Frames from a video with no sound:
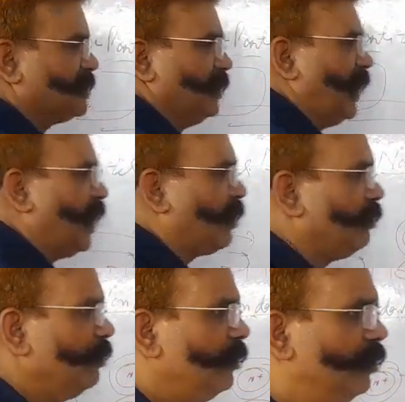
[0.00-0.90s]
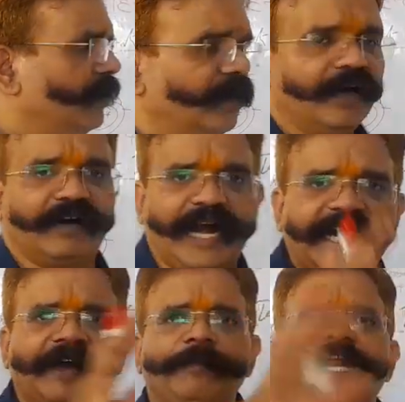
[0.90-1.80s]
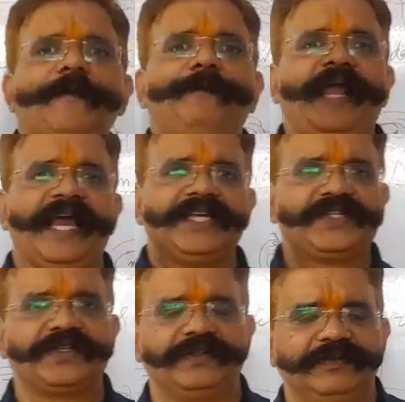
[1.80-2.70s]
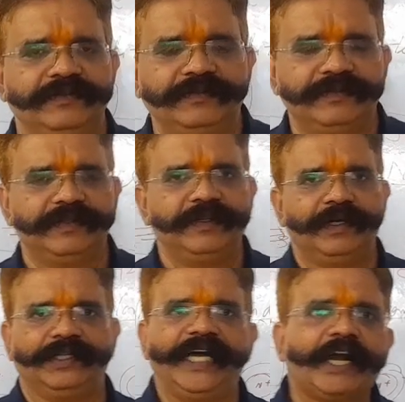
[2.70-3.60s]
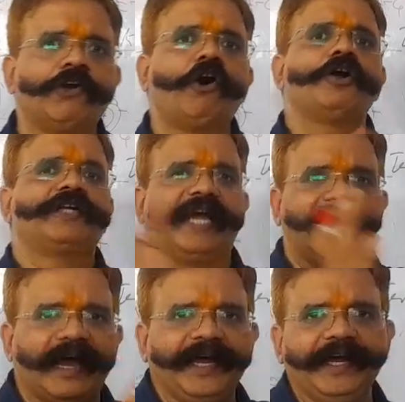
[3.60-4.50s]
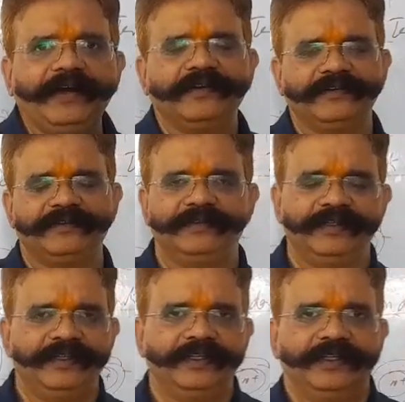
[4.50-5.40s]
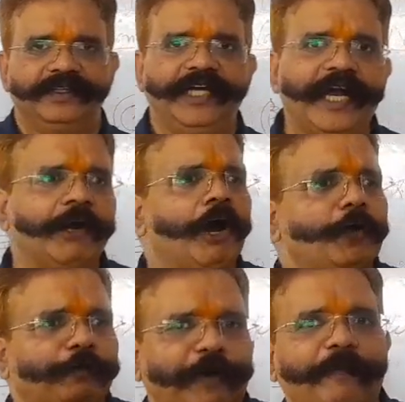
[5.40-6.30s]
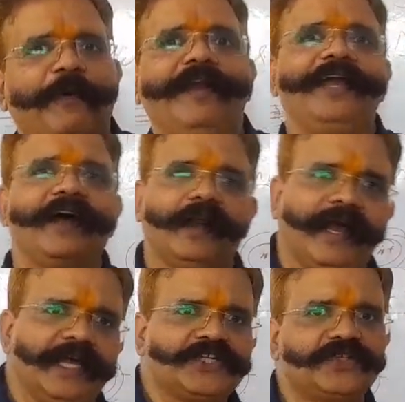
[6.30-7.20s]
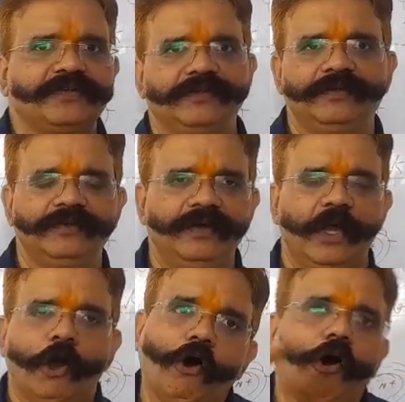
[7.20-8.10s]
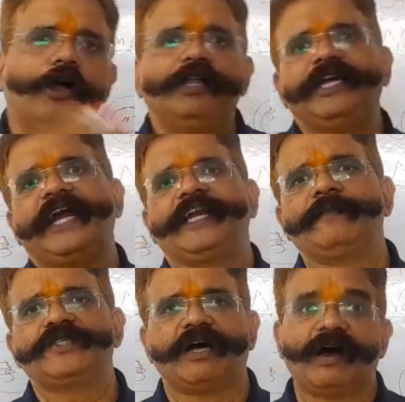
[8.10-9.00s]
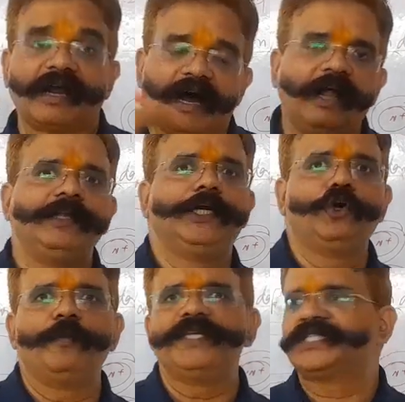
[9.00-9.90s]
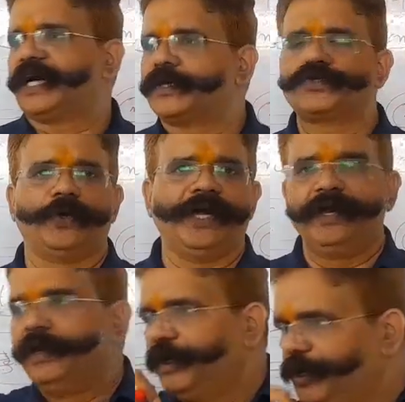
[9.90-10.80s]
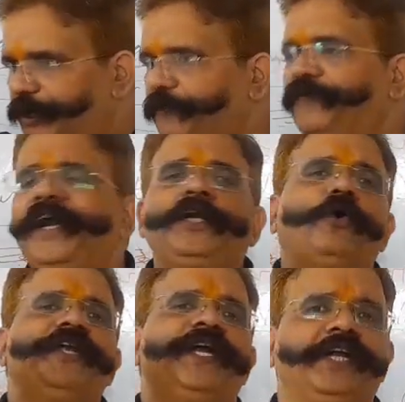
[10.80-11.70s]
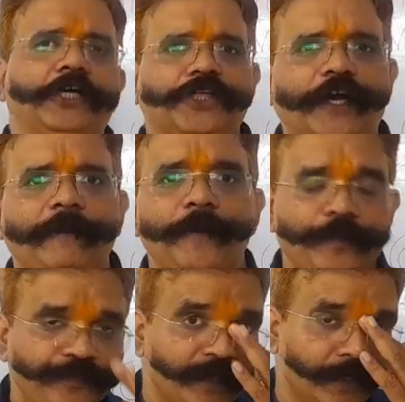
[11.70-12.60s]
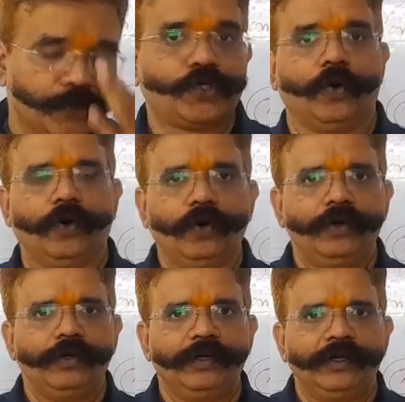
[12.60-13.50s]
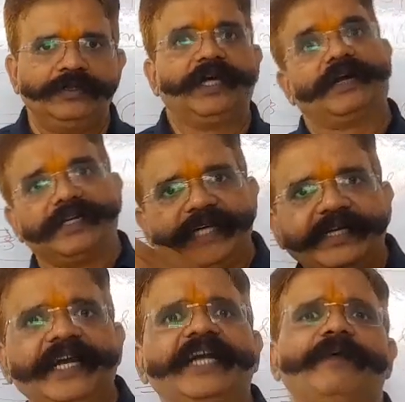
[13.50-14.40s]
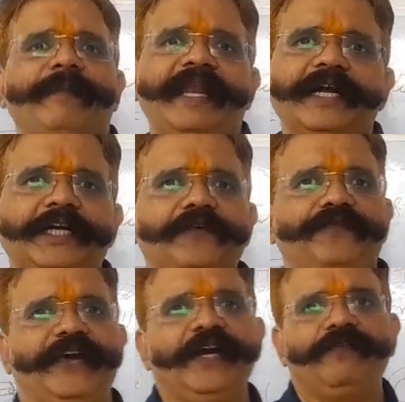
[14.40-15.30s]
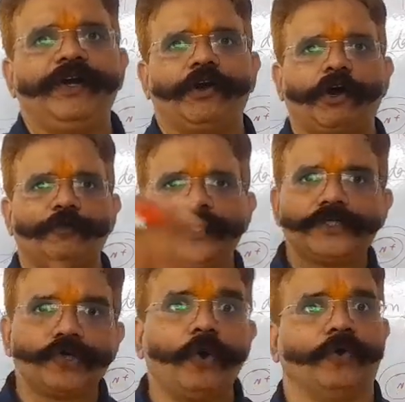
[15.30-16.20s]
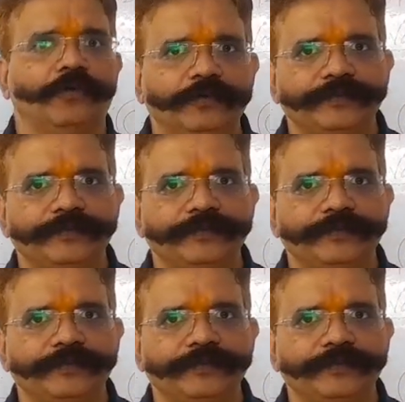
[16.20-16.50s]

they are randomly placed, they are not aligned, they are not properly arranged, all the atoms are, all the domains are showing different orientation, so the resultant magnetic field will not be shown.